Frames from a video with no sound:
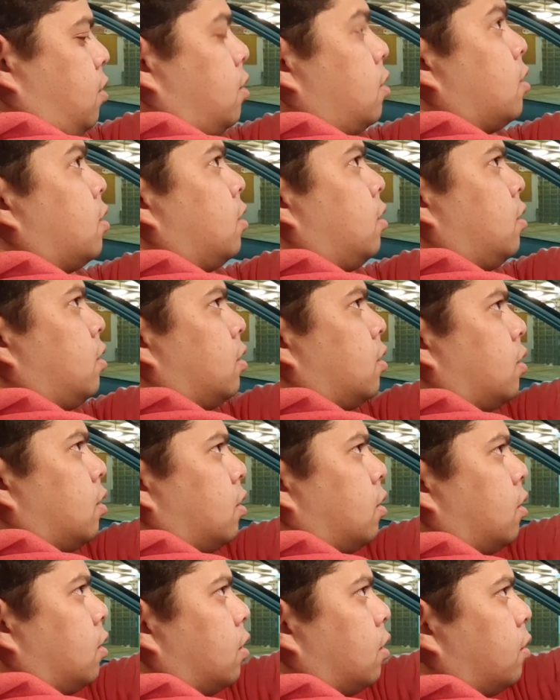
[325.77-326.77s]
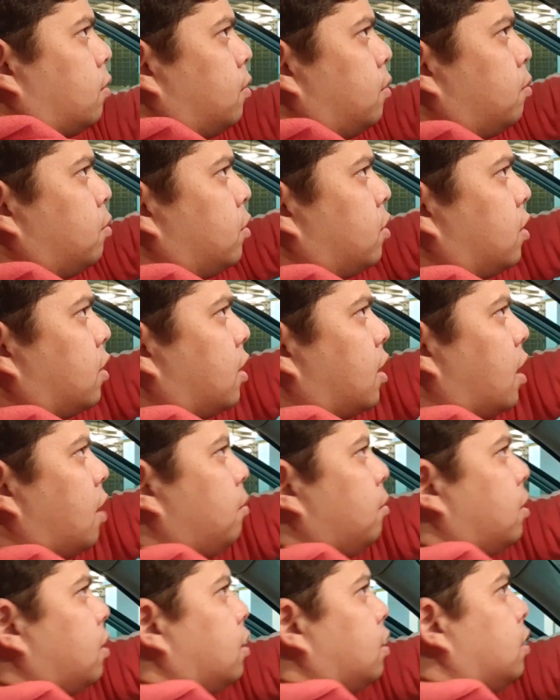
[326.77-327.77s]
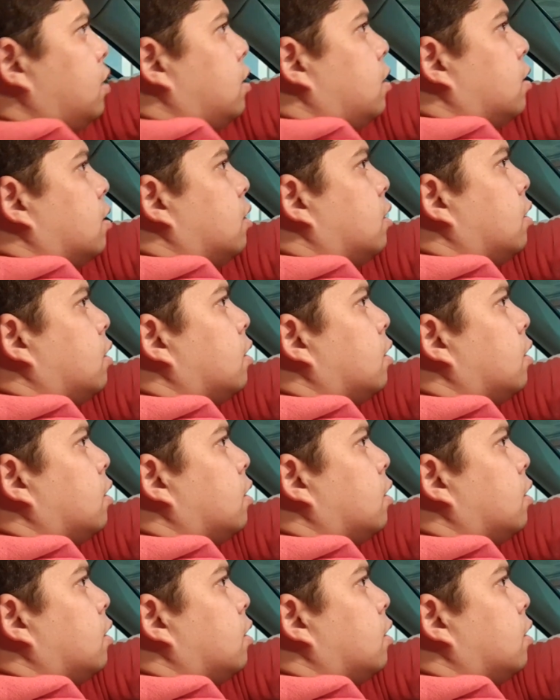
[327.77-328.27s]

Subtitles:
right? And now we put the camera in here.